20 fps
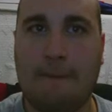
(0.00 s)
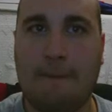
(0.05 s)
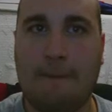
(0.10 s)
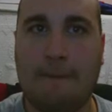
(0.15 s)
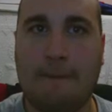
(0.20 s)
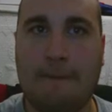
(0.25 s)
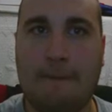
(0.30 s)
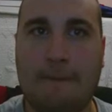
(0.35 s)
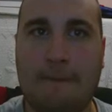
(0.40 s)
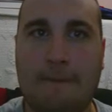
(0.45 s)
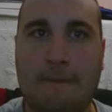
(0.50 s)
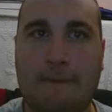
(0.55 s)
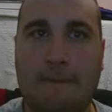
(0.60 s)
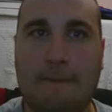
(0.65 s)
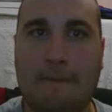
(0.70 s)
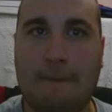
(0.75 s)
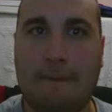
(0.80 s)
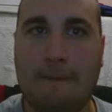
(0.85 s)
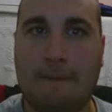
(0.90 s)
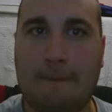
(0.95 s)

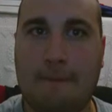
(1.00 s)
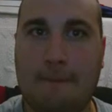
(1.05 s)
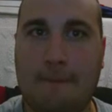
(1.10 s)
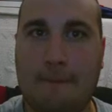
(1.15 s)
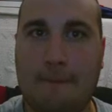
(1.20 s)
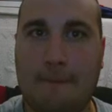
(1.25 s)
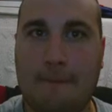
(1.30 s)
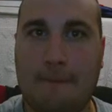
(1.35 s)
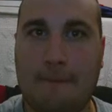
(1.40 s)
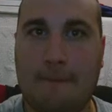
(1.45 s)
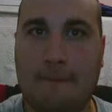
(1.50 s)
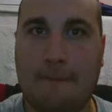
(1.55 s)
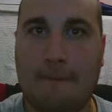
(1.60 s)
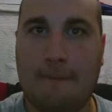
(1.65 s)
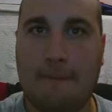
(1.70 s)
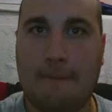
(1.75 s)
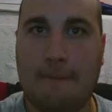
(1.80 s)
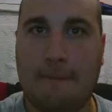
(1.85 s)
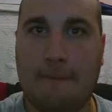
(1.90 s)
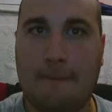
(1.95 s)

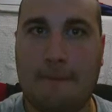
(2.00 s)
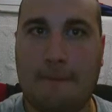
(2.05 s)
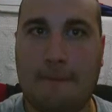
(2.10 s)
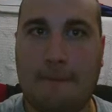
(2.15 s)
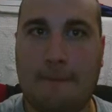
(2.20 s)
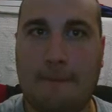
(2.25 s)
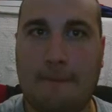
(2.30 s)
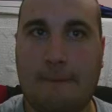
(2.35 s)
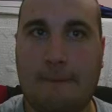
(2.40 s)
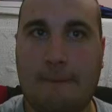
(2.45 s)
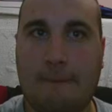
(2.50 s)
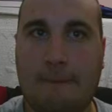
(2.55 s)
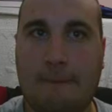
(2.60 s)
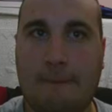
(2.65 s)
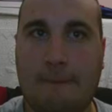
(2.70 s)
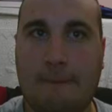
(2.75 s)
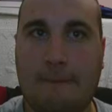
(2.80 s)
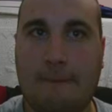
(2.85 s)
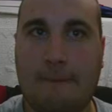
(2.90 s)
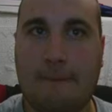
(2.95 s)

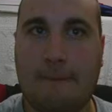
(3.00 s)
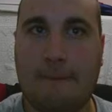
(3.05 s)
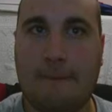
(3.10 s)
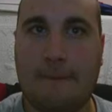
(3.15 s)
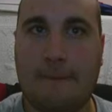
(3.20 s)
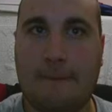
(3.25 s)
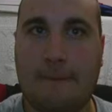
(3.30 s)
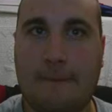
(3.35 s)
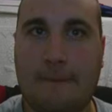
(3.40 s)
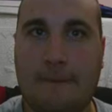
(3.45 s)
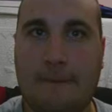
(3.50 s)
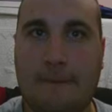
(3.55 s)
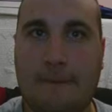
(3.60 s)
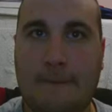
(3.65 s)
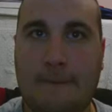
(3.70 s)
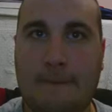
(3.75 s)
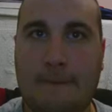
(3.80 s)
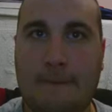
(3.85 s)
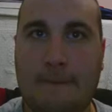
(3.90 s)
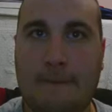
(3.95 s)

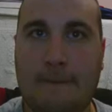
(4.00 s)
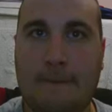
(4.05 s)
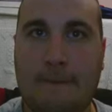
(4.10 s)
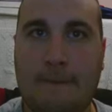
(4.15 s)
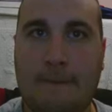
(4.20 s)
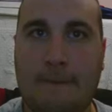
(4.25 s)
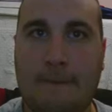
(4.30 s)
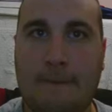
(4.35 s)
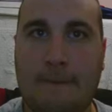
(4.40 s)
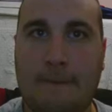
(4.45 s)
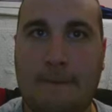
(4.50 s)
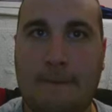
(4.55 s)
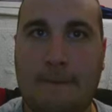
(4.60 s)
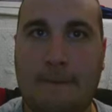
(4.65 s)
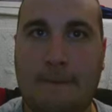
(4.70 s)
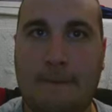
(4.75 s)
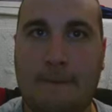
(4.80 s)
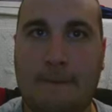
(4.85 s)
(silence)